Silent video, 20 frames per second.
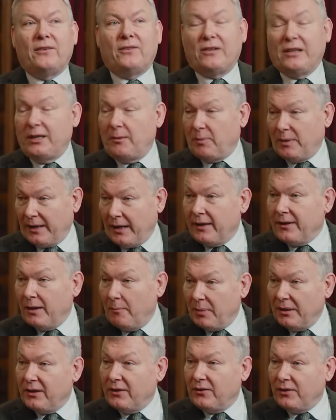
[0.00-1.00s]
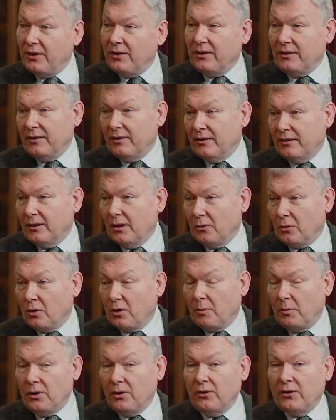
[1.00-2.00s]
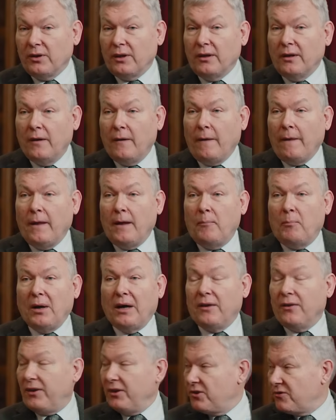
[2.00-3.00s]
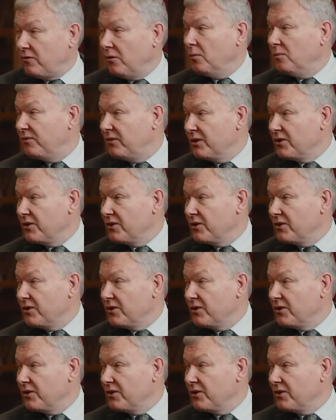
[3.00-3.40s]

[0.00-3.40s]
sleep, again, they're billeted in the local community. But this room, for